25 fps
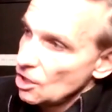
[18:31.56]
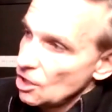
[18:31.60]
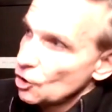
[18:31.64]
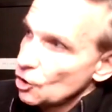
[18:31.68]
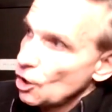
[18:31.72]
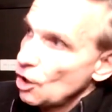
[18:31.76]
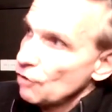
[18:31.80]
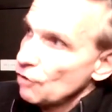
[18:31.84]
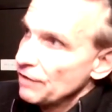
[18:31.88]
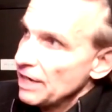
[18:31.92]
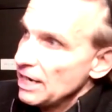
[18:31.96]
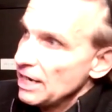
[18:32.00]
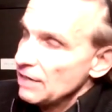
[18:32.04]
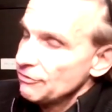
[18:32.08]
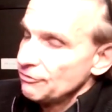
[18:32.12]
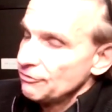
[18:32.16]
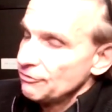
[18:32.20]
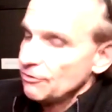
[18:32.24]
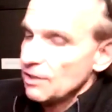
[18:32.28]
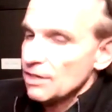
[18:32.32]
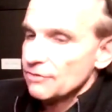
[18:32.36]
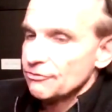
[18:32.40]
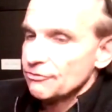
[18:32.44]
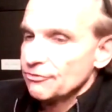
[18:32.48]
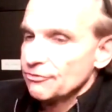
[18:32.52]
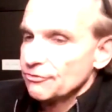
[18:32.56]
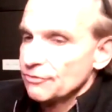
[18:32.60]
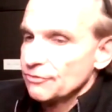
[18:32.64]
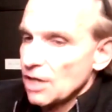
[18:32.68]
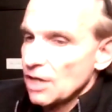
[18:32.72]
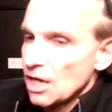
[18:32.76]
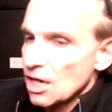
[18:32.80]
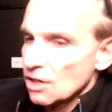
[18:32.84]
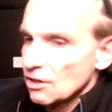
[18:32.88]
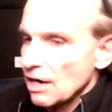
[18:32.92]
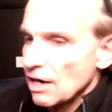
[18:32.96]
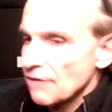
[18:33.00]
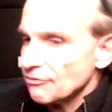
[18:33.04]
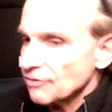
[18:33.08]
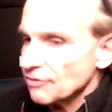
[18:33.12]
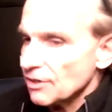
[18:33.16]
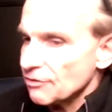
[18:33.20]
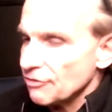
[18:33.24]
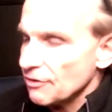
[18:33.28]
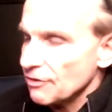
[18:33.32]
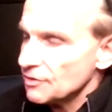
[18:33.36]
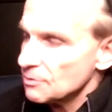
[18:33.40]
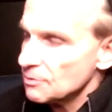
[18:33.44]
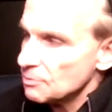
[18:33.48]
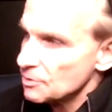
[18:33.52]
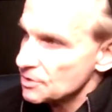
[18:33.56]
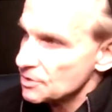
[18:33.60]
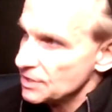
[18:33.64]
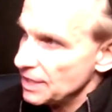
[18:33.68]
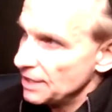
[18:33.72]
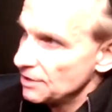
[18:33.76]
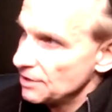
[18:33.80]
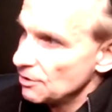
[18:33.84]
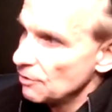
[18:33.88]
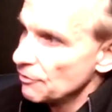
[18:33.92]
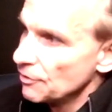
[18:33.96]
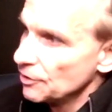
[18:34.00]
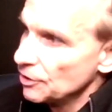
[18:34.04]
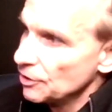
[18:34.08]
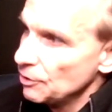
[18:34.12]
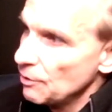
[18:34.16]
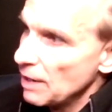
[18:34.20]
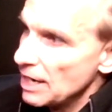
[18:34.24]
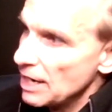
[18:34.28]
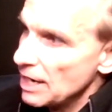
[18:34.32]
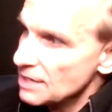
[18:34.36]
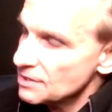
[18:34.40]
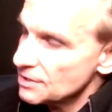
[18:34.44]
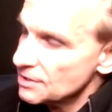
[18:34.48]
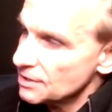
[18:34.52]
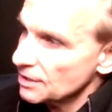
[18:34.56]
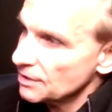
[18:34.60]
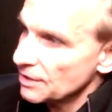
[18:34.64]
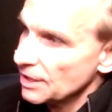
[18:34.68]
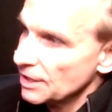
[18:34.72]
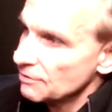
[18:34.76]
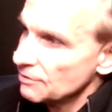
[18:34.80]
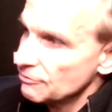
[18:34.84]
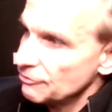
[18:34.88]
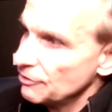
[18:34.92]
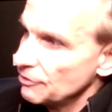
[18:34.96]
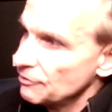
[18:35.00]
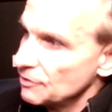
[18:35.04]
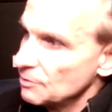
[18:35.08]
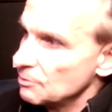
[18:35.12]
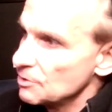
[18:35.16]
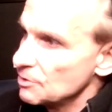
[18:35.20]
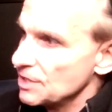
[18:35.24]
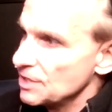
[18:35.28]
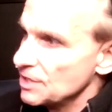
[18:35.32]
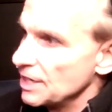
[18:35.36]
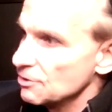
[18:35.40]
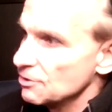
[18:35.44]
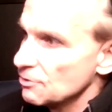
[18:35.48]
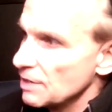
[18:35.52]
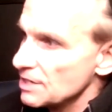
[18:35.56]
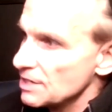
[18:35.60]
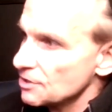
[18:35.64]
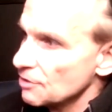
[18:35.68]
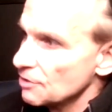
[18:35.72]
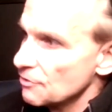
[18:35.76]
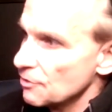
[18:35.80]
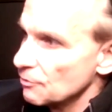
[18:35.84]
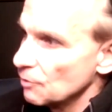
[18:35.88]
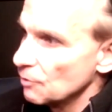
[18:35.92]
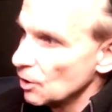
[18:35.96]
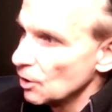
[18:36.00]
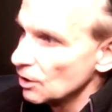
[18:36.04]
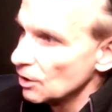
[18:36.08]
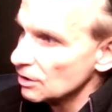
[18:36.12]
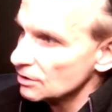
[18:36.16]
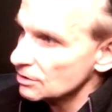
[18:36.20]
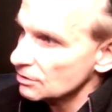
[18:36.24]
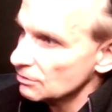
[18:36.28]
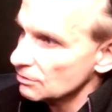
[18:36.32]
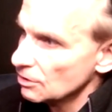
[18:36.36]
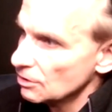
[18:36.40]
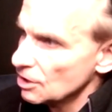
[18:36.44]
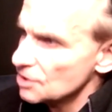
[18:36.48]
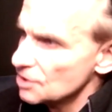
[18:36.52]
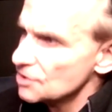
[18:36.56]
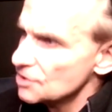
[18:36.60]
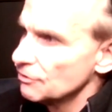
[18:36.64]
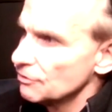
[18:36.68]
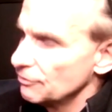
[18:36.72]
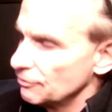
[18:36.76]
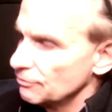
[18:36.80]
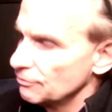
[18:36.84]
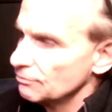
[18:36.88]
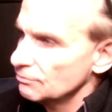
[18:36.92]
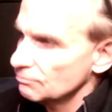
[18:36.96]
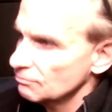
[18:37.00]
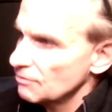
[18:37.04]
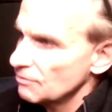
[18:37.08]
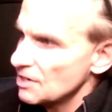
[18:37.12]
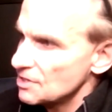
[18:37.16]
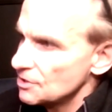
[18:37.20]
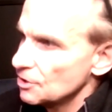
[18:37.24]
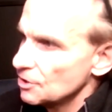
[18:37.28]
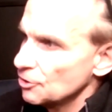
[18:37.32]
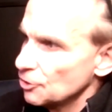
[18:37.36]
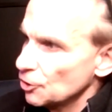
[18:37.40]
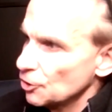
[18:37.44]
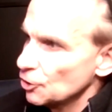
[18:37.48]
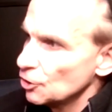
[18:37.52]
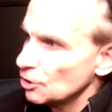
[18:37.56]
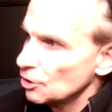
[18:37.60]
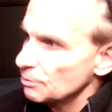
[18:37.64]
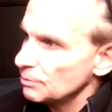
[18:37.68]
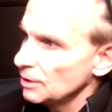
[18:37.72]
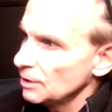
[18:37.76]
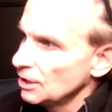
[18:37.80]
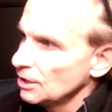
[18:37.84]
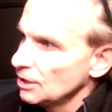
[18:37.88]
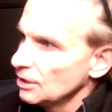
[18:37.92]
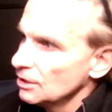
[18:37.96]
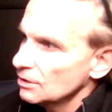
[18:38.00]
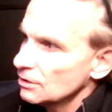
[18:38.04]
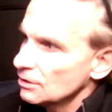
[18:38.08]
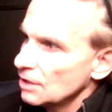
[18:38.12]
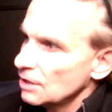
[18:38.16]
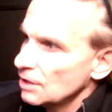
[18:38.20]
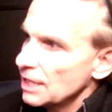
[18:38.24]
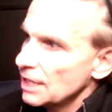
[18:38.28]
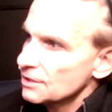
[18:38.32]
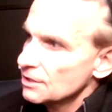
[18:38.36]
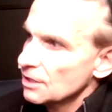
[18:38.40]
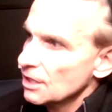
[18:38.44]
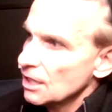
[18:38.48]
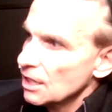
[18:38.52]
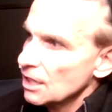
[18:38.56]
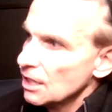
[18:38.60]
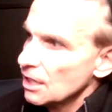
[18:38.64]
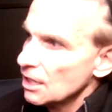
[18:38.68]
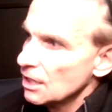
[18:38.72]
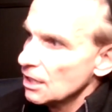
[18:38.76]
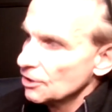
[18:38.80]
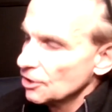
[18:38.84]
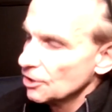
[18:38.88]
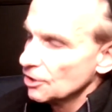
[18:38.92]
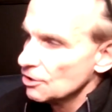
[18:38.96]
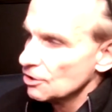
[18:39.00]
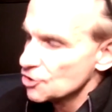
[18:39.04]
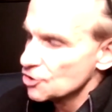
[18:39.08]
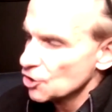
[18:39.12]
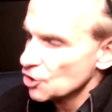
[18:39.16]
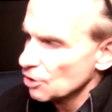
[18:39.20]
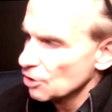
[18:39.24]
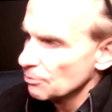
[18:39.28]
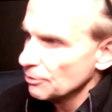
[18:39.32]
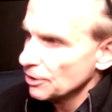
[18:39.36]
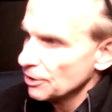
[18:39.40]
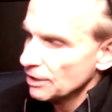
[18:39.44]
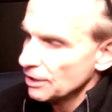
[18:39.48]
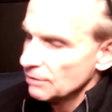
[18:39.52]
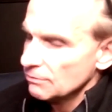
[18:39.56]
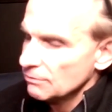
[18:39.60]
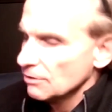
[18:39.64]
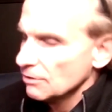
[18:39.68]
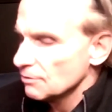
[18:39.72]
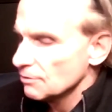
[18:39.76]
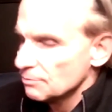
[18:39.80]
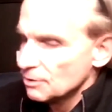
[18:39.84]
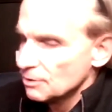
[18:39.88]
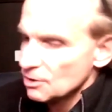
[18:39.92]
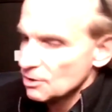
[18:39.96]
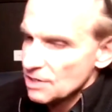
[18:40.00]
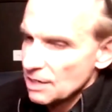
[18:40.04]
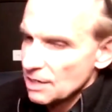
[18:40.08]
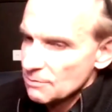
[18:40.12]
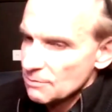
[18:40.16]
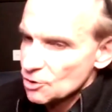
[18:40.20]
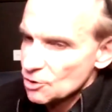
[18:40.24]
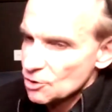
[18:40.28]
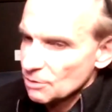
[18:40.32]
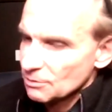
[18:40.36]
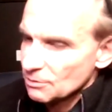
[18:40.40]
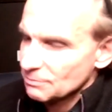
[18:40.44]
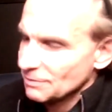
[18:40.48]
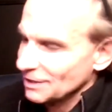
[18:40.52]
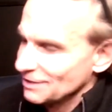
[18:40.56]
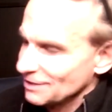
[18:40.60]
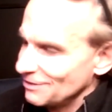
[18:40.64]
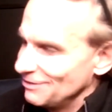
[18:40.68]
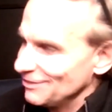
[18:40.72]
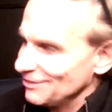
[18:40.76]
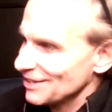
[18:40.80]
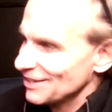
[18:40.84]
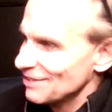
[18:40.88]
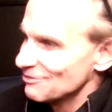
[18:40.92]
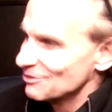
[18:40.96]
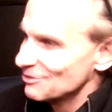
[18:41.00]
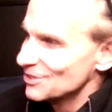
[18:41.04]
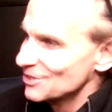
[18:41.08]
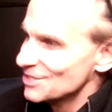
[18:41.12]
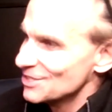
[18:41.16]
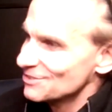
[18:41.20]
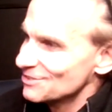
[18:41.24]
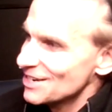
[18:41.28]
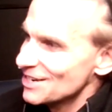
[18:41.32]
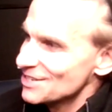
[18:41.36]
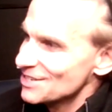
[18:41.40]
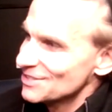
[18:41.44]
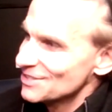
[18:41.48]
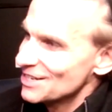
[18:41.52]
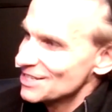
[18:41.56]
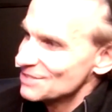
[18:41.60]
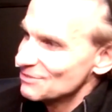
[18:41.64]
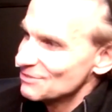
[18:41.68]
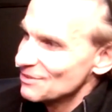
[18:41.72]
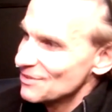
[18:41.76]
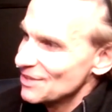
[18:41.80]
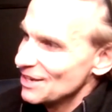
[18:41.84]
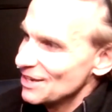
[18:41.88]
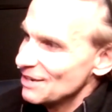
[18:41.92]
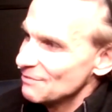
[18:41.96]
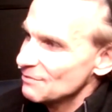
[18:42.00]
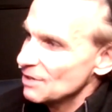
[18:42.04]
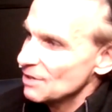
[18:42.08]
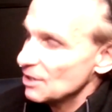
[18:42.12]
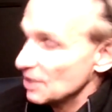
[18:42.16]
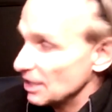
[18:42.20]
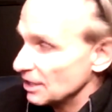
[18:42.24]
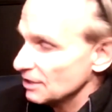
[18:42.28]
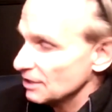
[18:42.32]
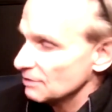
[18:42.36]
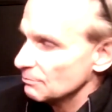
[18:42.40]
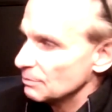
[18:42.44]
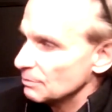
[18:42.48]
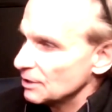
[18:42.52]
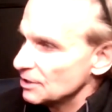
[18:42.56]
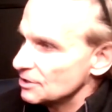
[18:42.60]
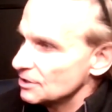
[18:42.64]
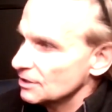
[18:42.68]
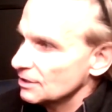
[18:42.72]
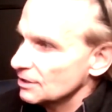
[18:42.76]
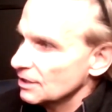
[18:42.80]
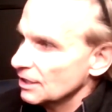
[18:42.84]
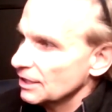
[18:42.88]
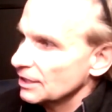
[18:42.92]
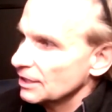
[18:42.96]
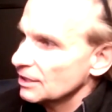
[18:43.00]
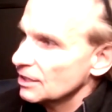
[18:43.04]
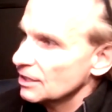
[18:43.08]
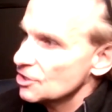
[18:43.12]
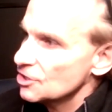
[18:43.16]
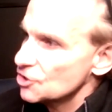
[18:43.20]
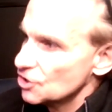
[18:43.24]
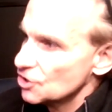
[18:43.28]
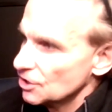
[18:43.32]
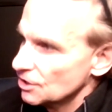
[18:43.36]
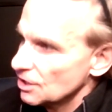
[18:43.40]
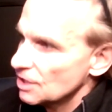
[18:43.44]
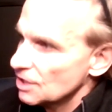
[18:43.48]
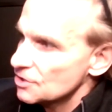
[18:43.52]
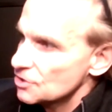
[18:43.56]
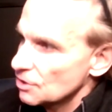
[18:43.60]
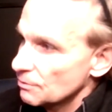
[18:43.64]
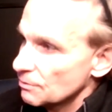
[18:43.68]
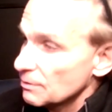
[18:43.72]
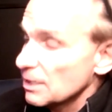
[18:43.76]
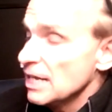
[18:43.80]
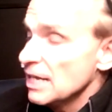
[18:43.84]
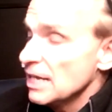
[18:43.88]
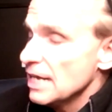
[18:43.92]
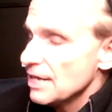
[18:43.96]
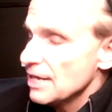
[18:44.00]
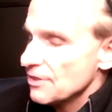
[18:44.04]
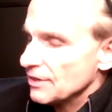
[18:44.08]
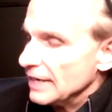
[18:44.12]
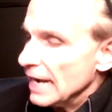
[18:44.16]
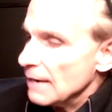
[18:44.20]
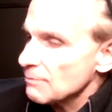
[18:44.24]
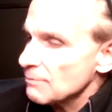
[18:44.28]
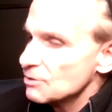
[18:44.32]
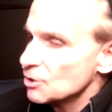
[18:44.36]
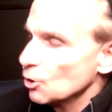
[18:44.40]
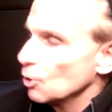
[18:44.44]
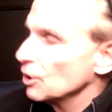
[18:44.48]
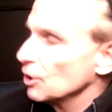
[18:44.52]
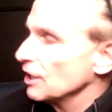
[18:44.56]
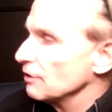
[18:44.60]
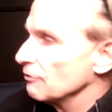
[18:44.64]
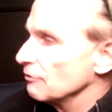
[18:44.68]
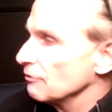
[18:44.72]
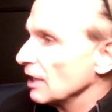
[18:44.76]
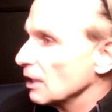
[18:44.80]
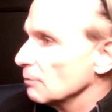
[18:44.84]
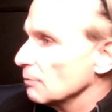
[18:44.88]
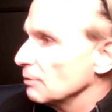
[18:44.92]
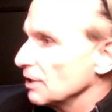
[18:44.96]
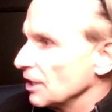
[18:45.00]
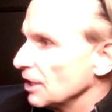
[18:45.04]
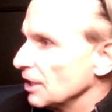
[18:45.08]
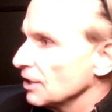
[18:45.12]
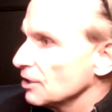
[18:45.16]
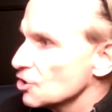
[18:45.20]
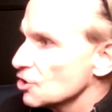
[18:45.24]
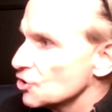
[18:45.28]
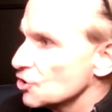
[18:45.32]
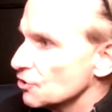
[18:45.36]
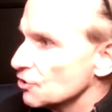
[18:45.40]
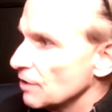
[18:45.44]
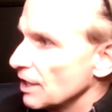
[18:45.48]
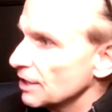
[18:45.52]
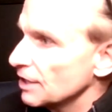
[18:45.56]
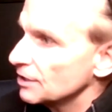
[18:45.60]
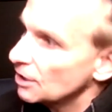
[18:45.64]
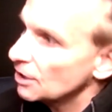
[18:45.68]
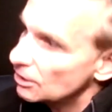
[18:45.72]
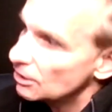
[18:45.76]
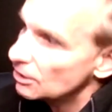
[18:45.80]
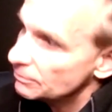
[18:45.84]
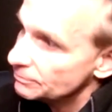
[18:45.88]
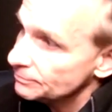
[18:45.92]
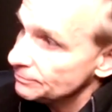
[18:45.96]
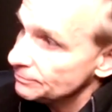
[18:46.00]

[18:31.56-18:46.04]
No, we have roughly 50% of the US, and then 50% rest of the world. Lots of Western Europe, right? Germany, not because I'm German, but for whatever reason resonates with them. In Britain, English, and so the game is only available in English right now.